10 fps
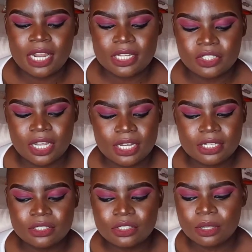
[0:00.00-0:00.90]
like
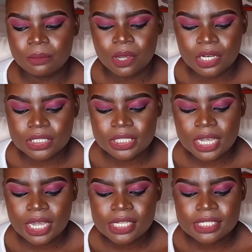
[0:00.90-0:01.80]
tried to
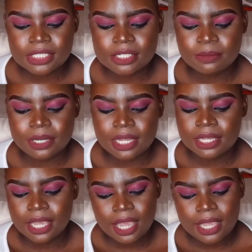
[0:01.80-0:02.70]
apologize and just be like,
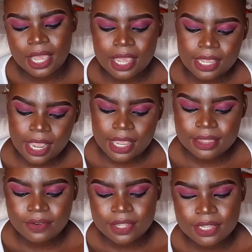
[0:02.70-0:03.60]
hey,
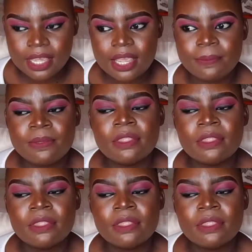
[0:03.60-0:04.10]
there and there.